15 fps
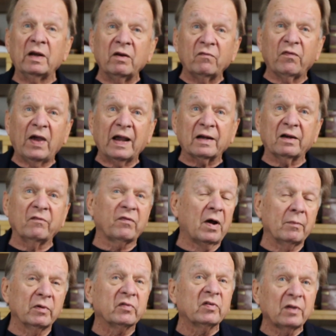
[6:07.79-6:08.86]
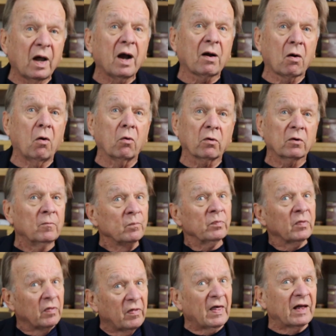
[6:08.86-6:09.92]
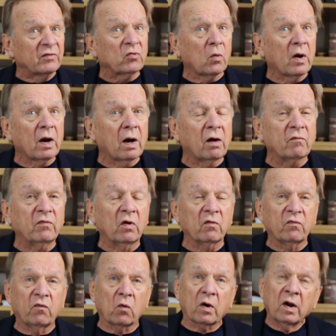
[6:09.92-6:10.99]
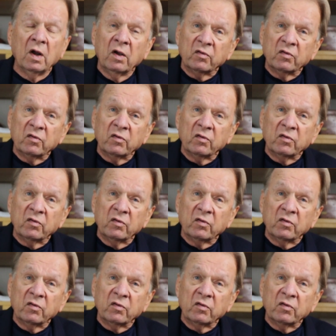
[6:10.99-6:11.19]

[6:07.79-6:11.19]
In fact, if I'm a stockholder, that's what I'll vote for.